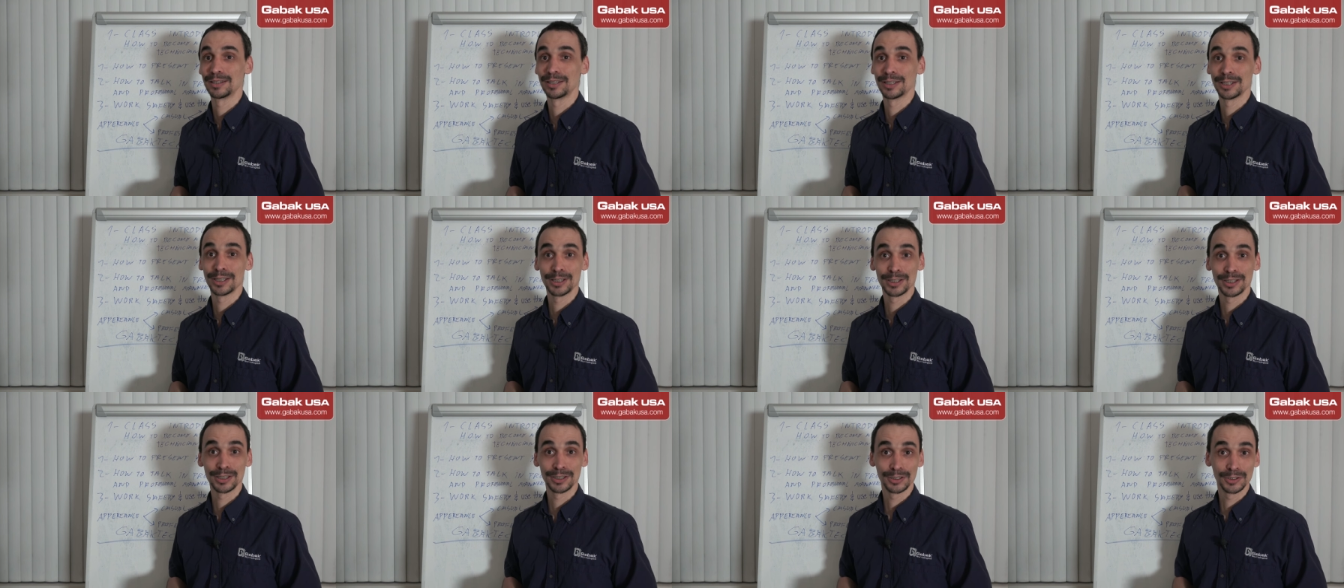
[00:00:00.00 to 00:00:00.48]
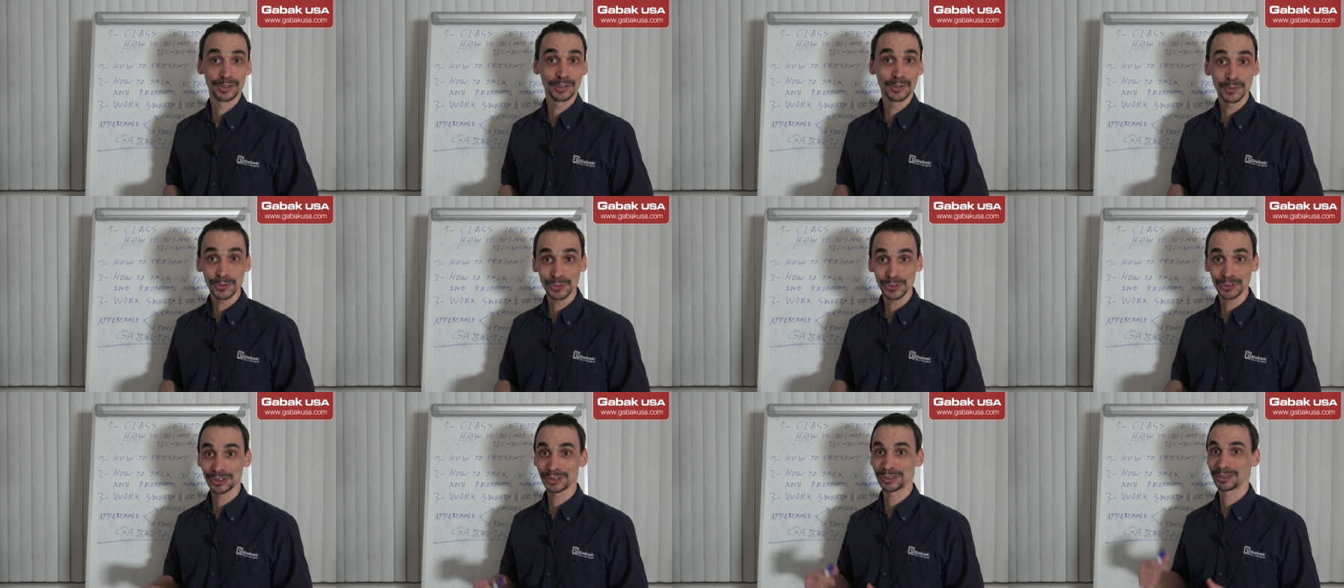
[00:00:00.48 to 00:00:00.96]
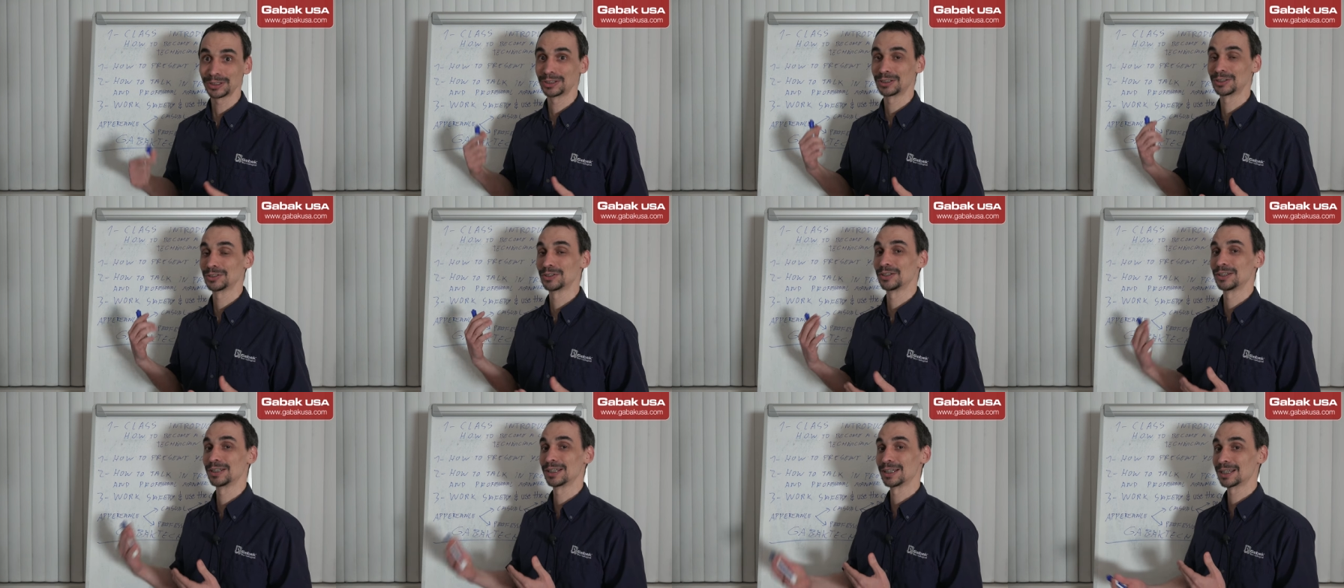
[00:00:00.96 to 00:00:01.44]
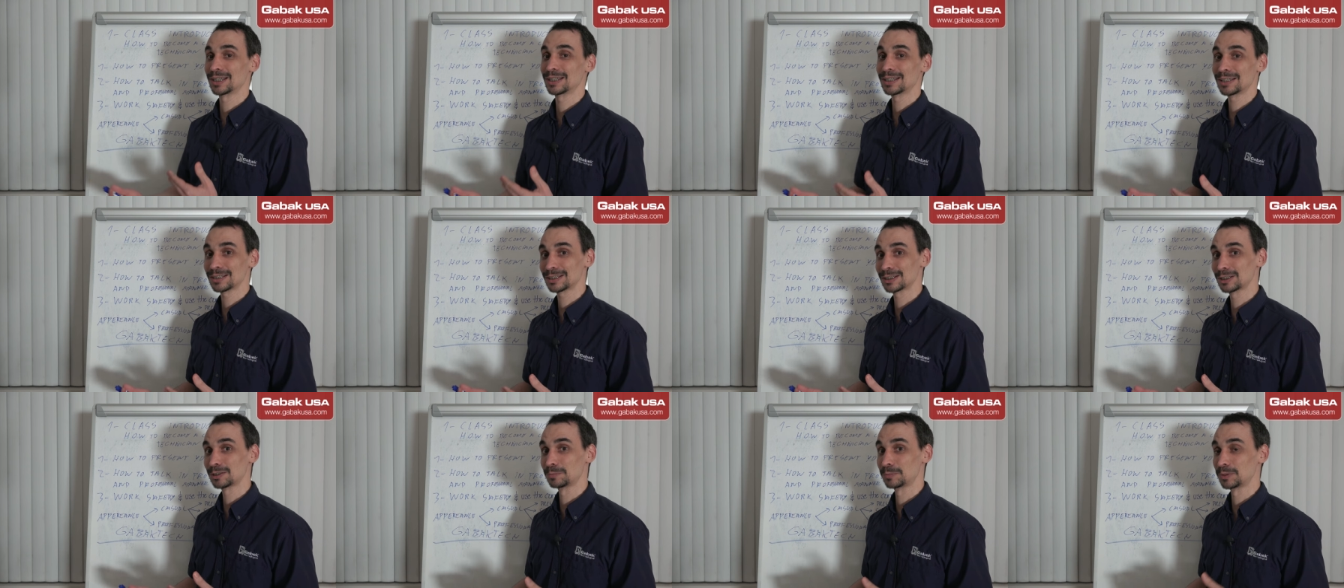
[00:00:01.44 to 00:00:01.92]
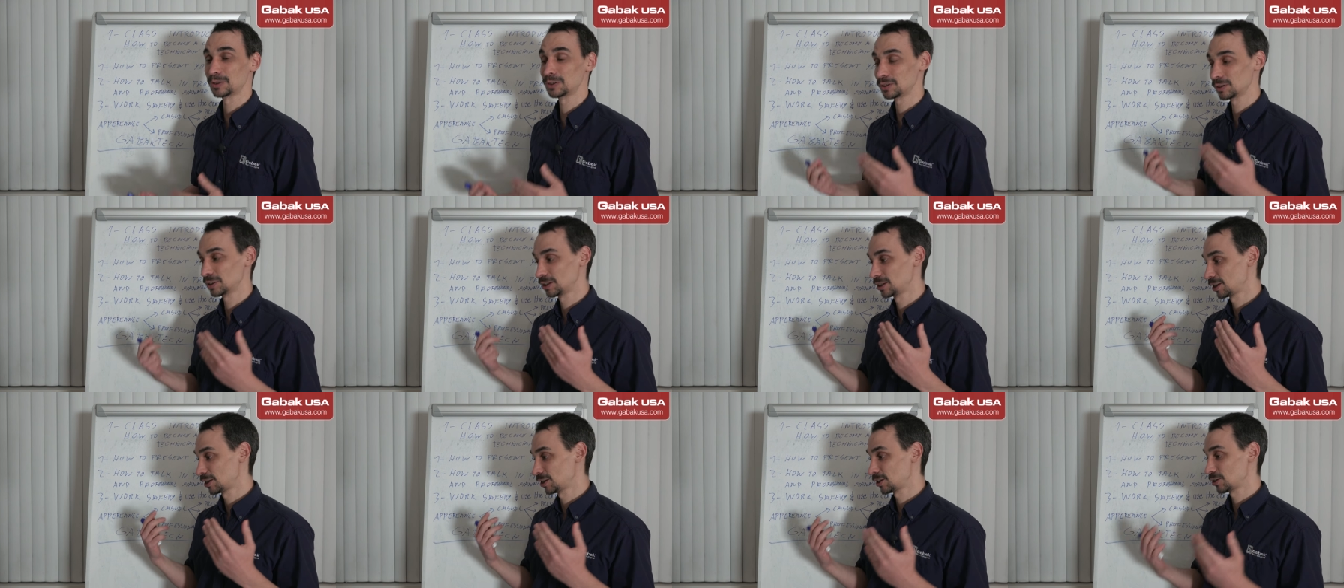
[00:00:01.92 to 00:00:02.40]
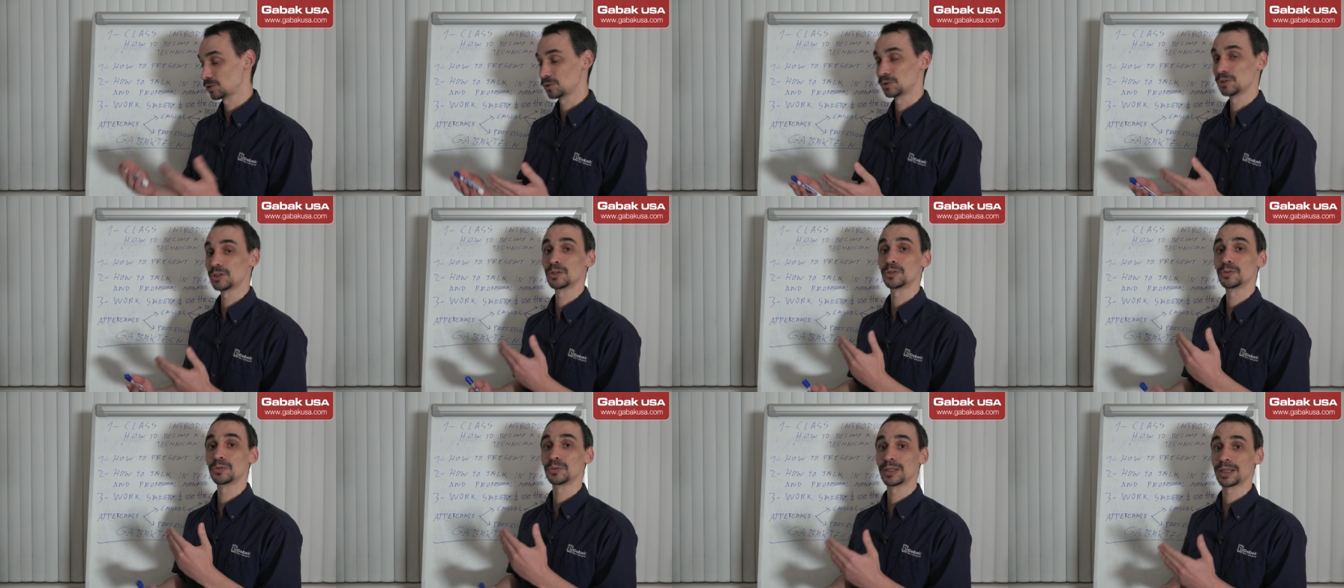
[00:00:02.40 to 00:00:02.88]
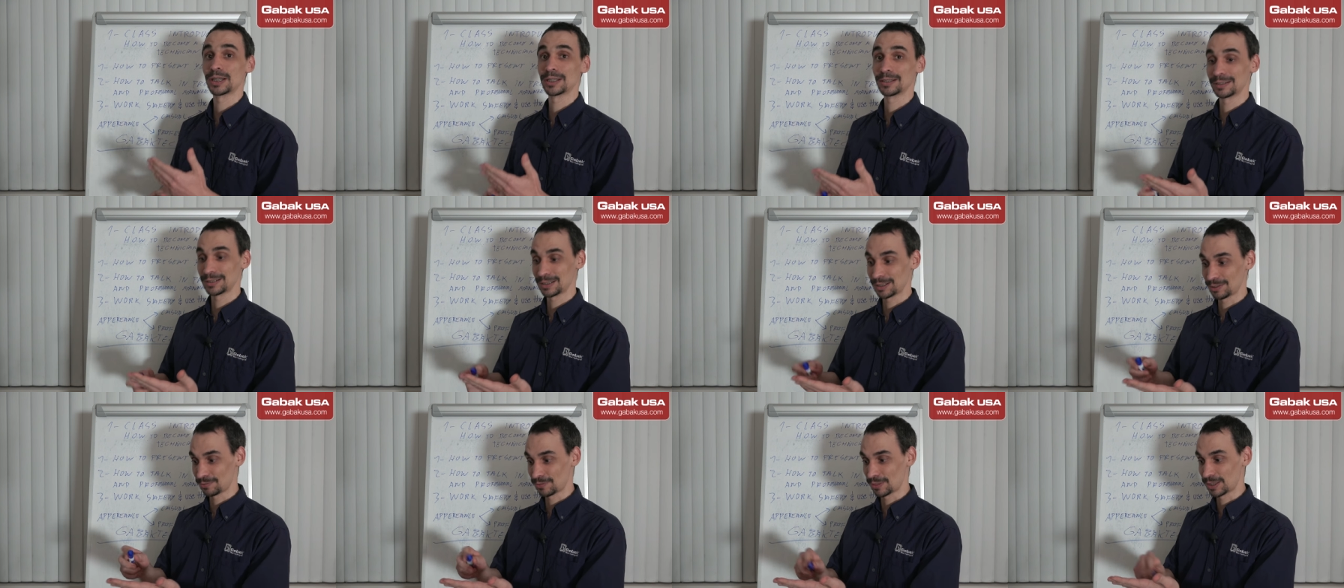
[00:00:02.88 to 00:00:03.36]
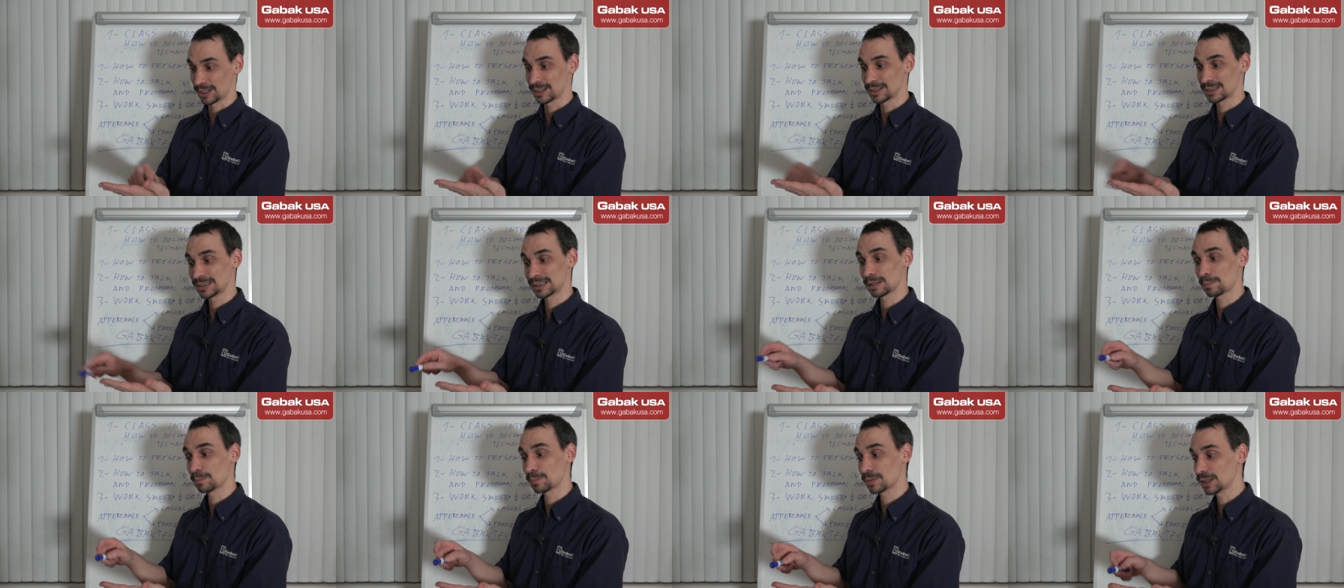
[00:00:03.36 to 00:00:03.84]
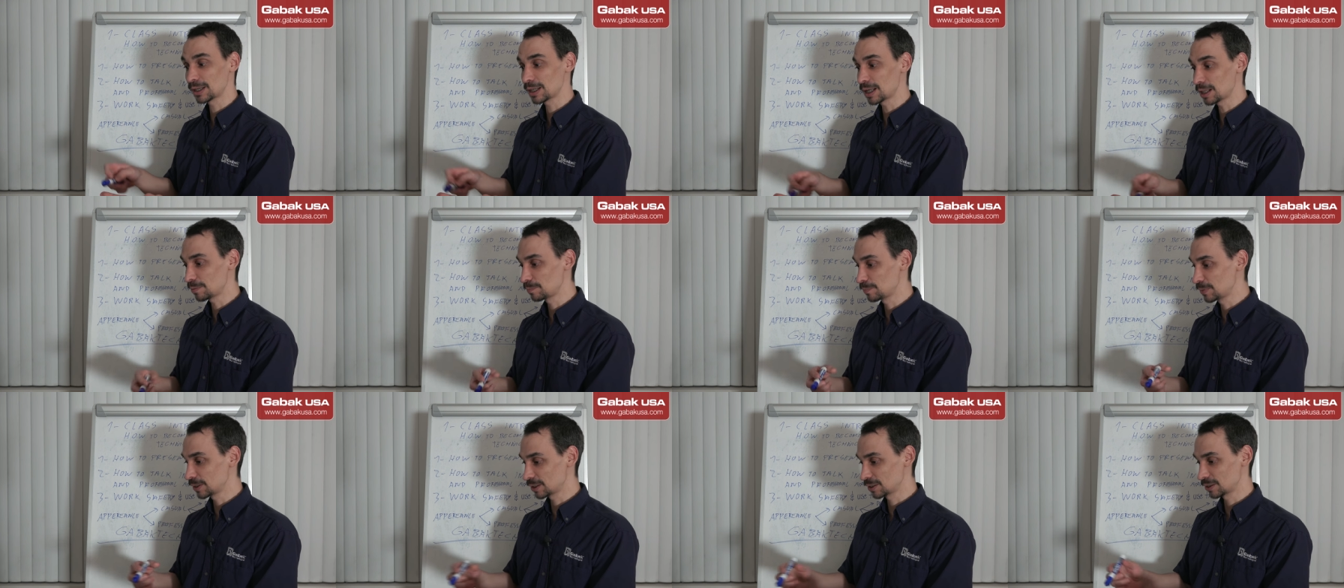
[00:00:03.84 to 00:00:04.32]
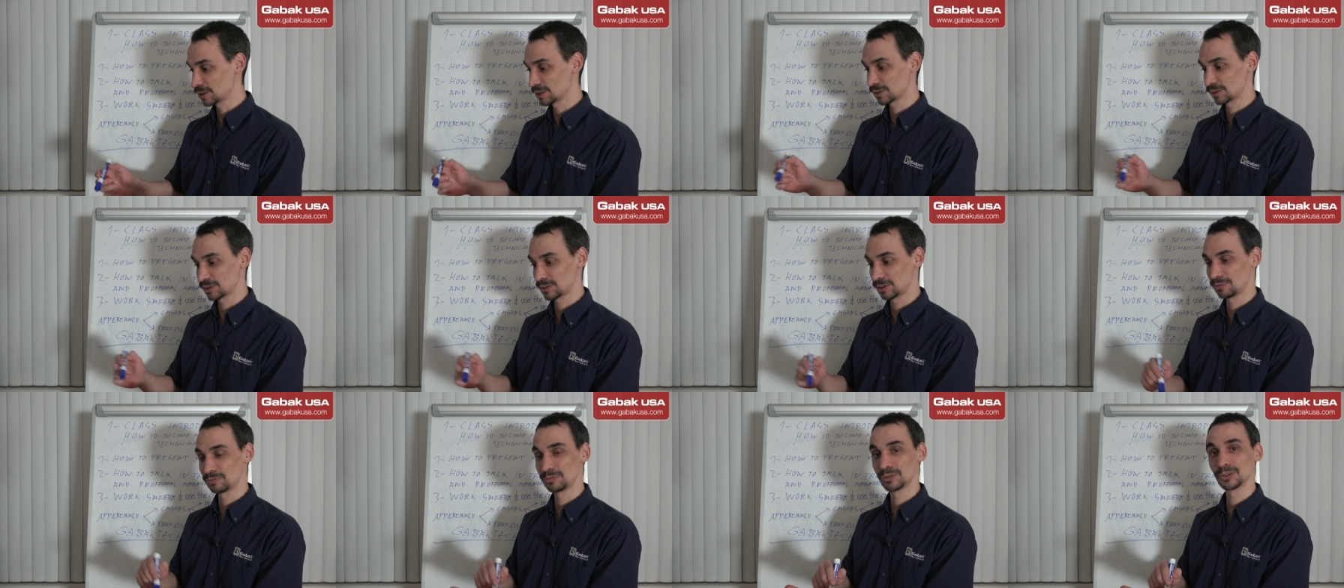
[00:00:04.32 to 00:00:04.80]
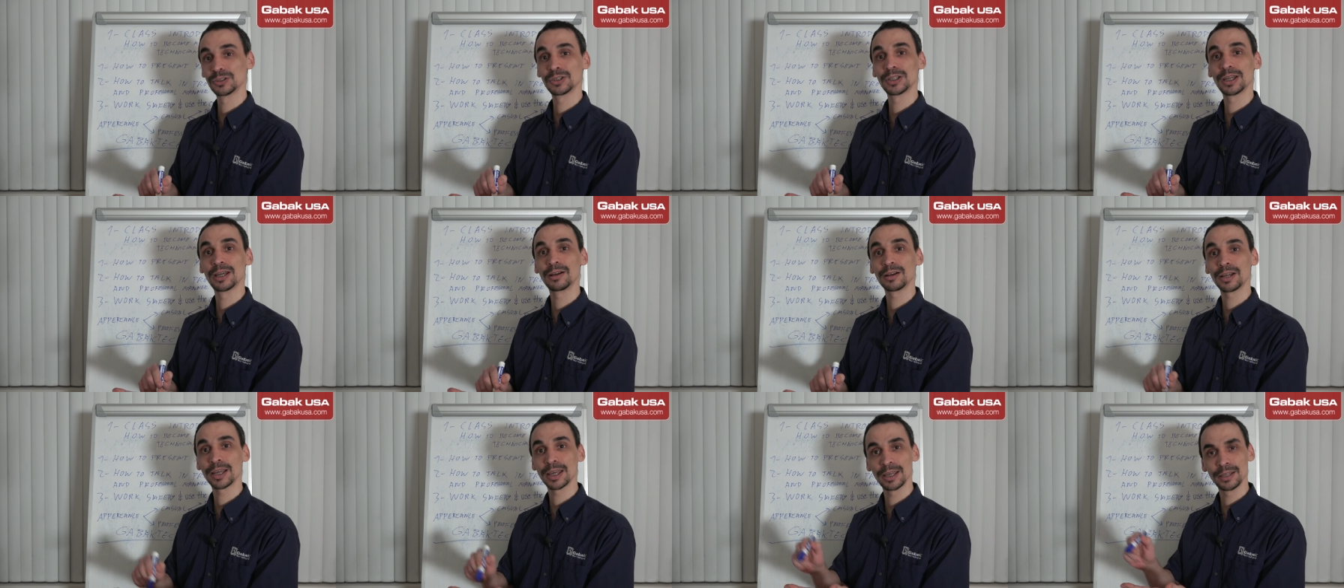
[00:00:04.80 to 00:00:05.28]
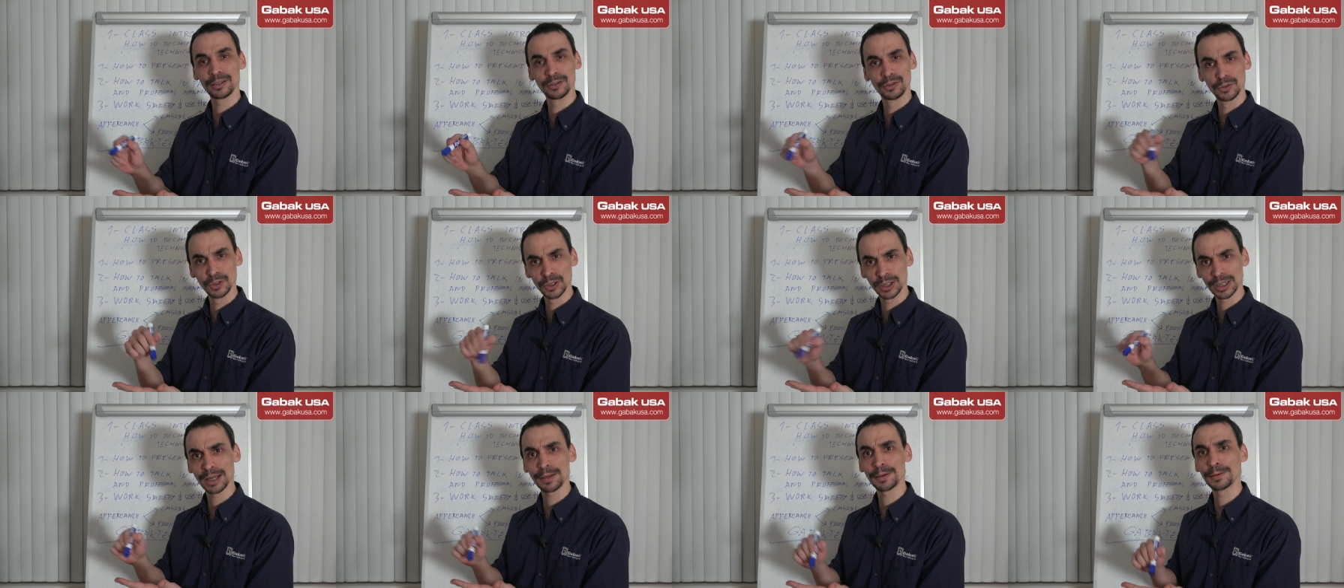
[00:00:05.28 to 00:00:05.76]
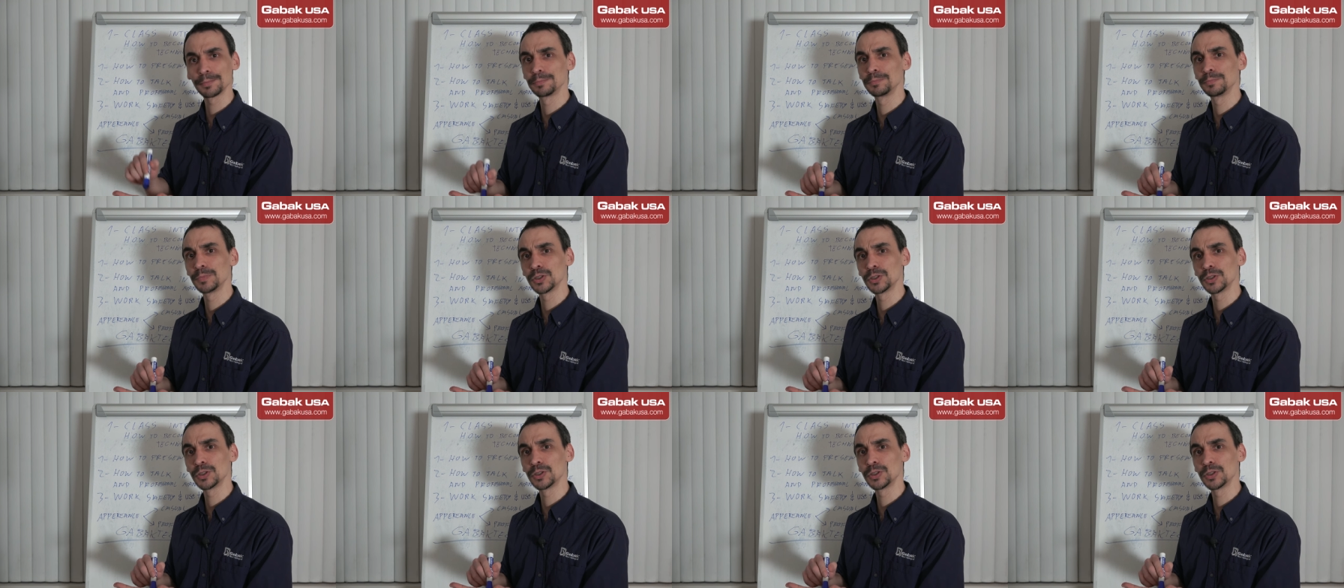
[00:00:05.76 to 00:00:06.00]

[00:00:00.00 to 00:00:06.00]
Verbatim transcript: the user or the customer to know that if there is something else, because if you say, okay, do you have